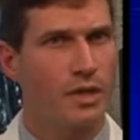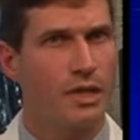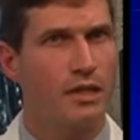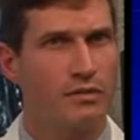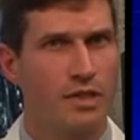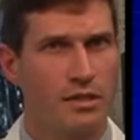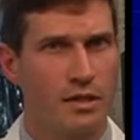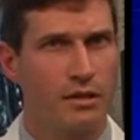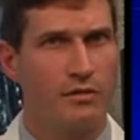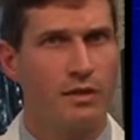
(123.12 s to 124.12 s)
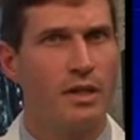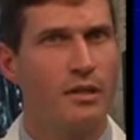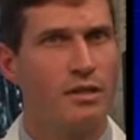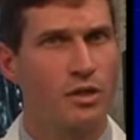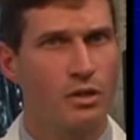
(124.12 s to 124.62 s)
in and of itself,
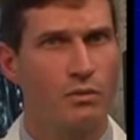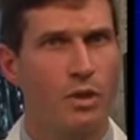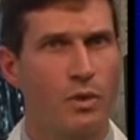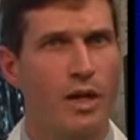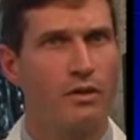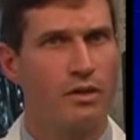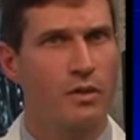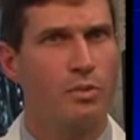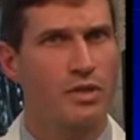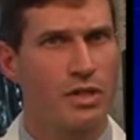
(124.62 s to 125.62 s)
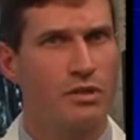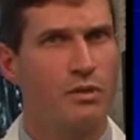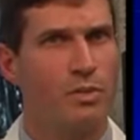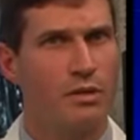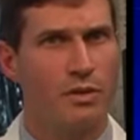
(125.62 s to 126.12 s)
this could require that the
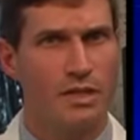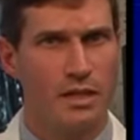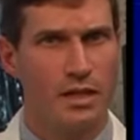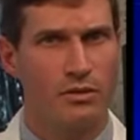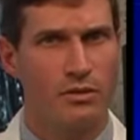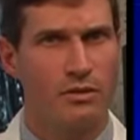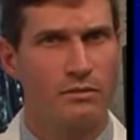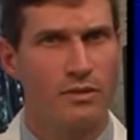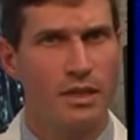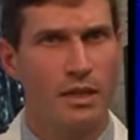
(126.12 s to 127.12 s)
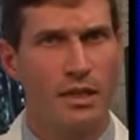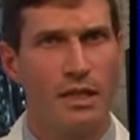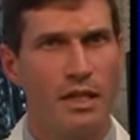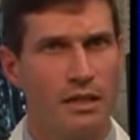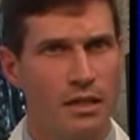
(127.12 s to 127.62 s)
procedure be rescheduled.
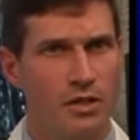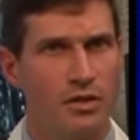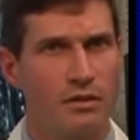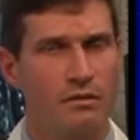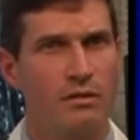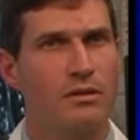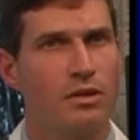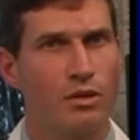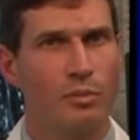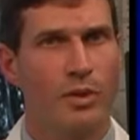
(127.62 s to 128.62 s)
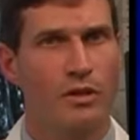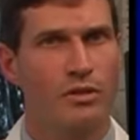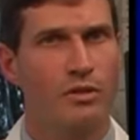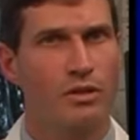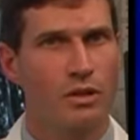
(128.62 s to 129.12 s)
In addition, dural
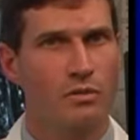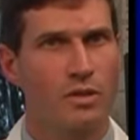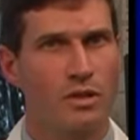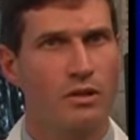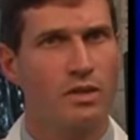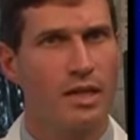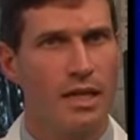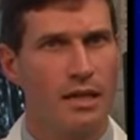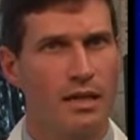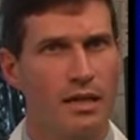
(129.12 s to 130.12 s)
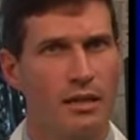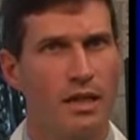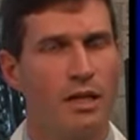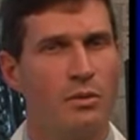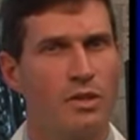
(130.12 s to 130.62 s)
puncture could result in a headache,
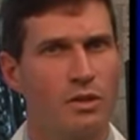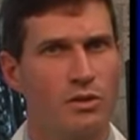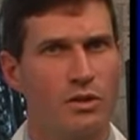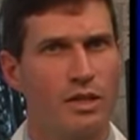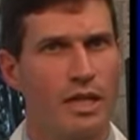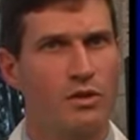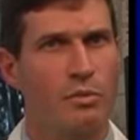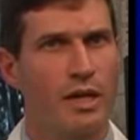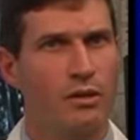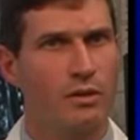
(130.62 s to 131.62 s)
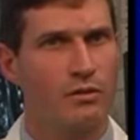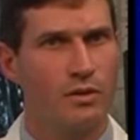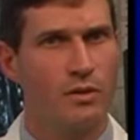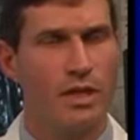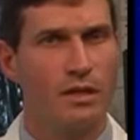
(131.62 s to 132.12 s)
which usually gets better in a
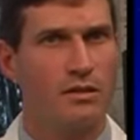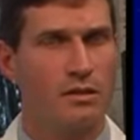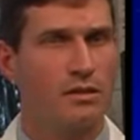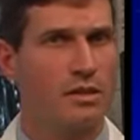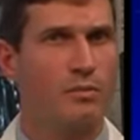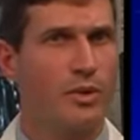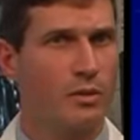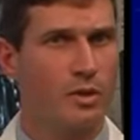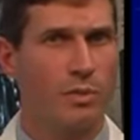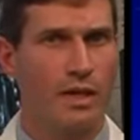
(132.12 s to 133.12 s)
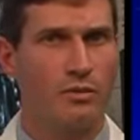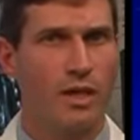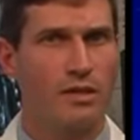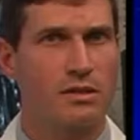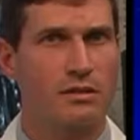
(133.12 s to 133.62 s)
few days, simply with bed
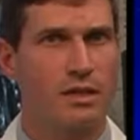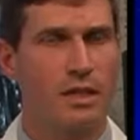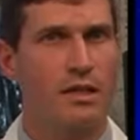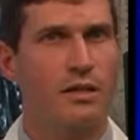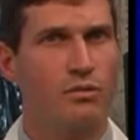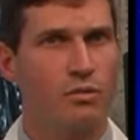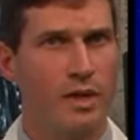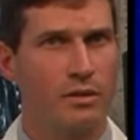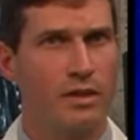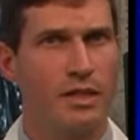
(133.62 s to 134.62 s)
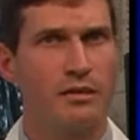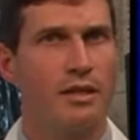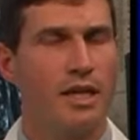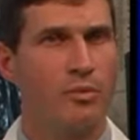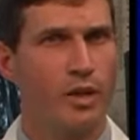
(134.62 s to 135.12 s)
rest. Rarely,
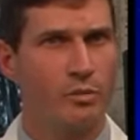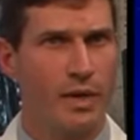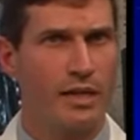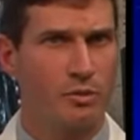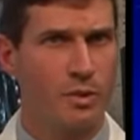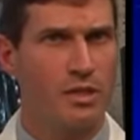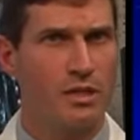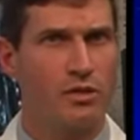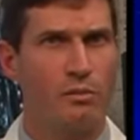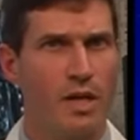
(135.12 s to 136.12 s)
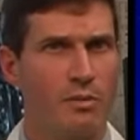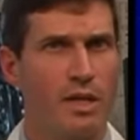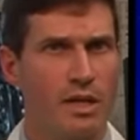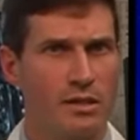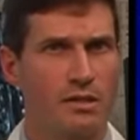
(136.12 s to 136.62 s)
a blood patch procedure may
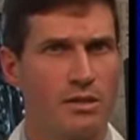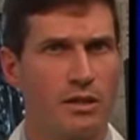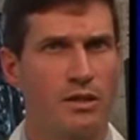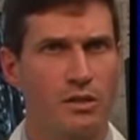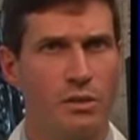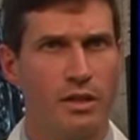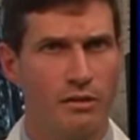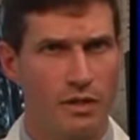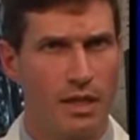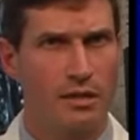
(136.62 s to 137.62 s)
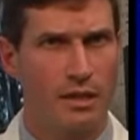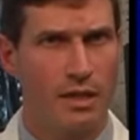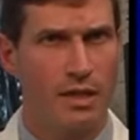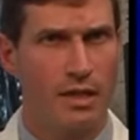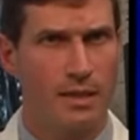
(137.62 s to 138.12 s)
be necessary to alleviate the
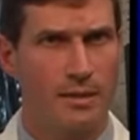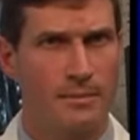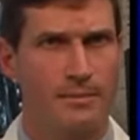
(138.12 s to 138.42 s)
headache.